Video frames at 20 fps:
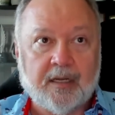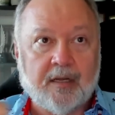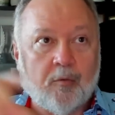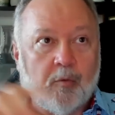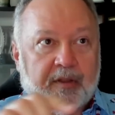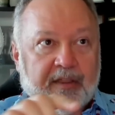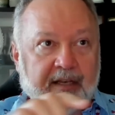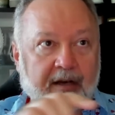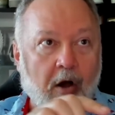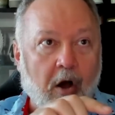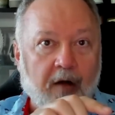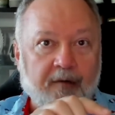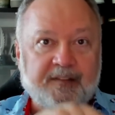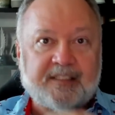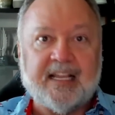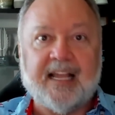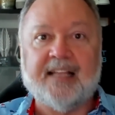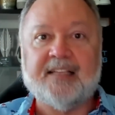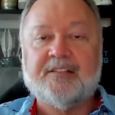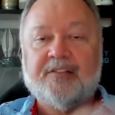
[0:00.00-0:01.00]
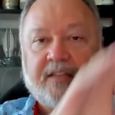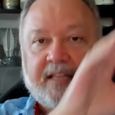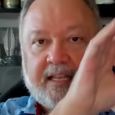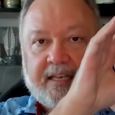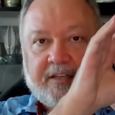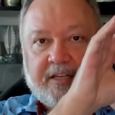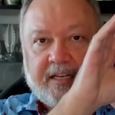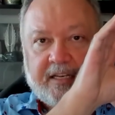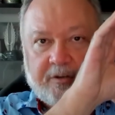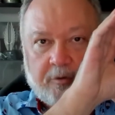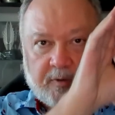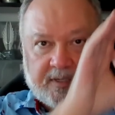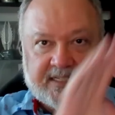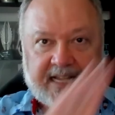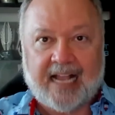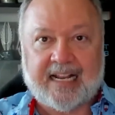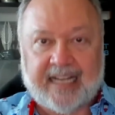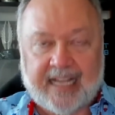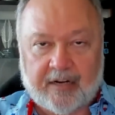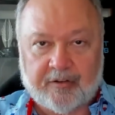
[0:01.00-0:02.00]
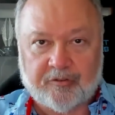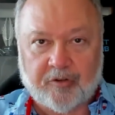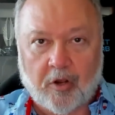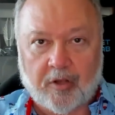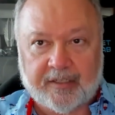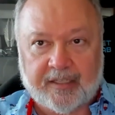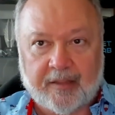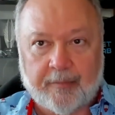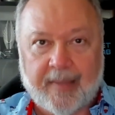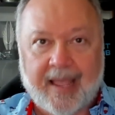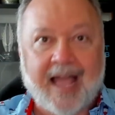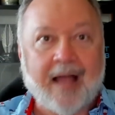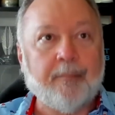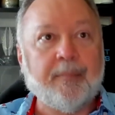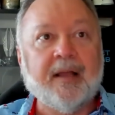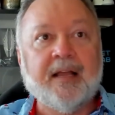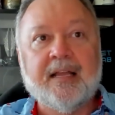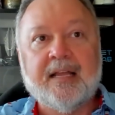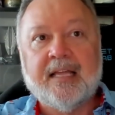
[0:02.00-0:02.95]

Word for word: with an offset so that it knew exactly how to draw it into the map.